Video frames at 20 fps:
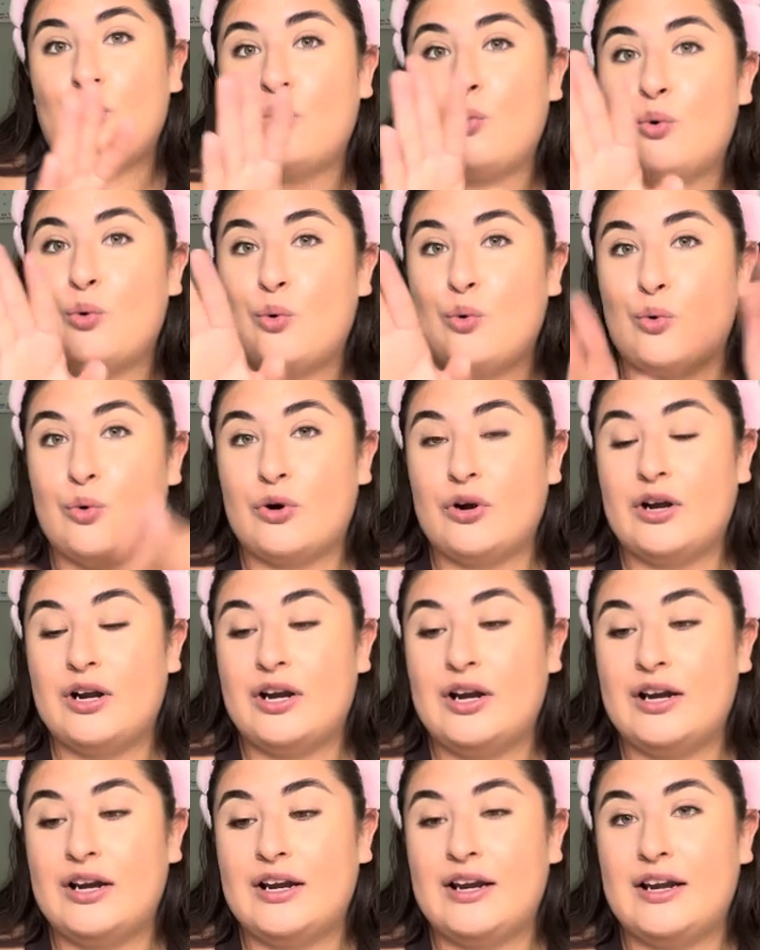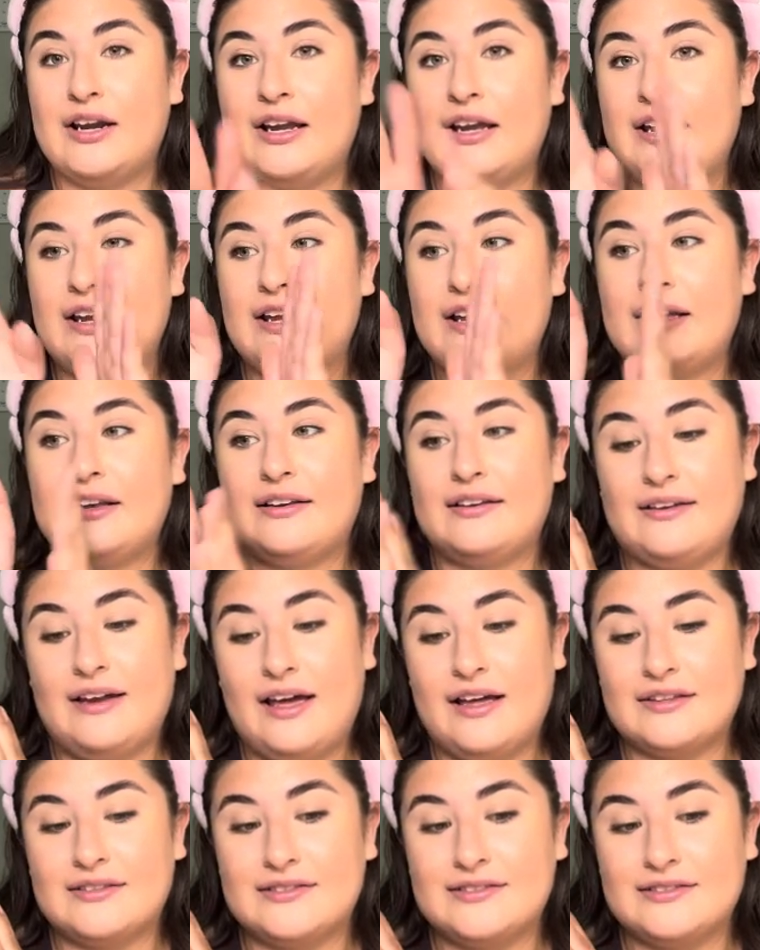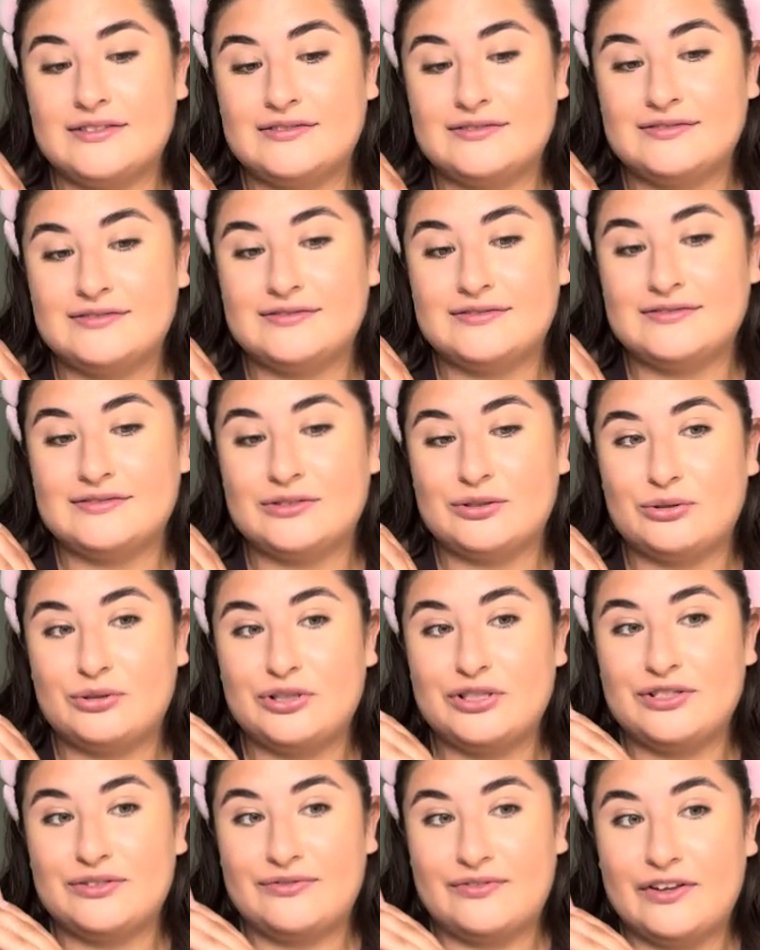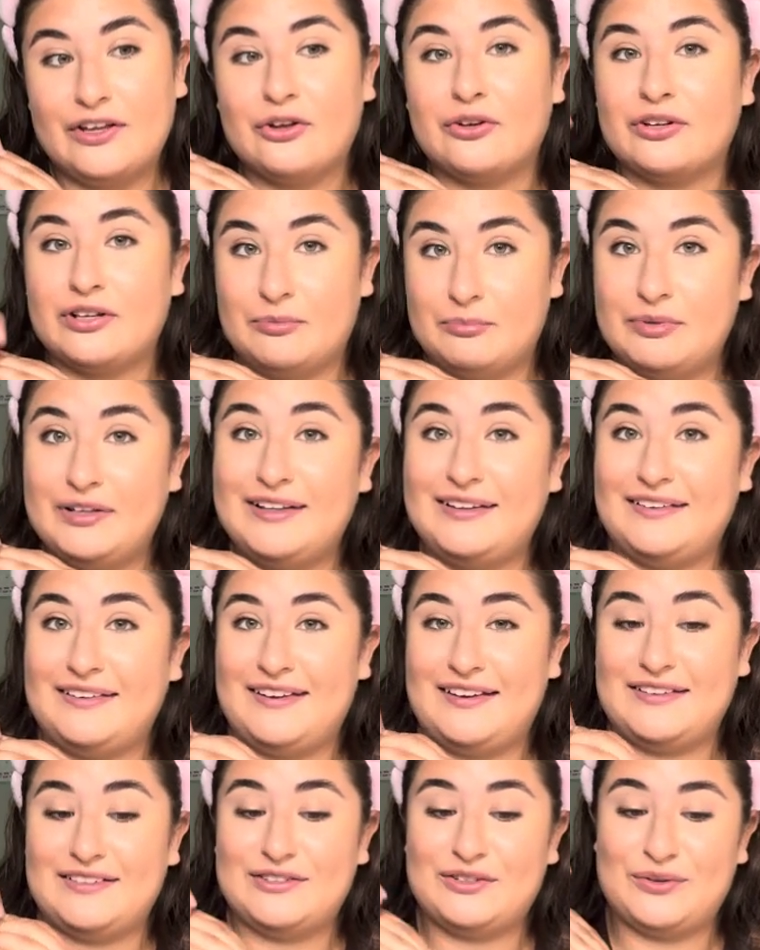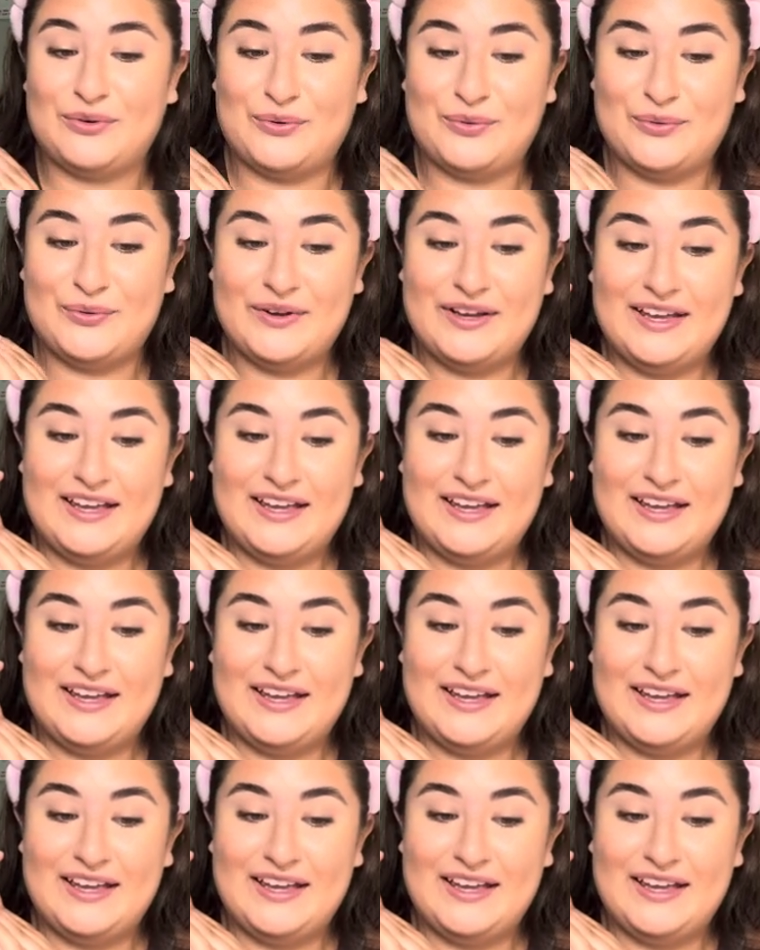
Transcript: or not or to fail completely. So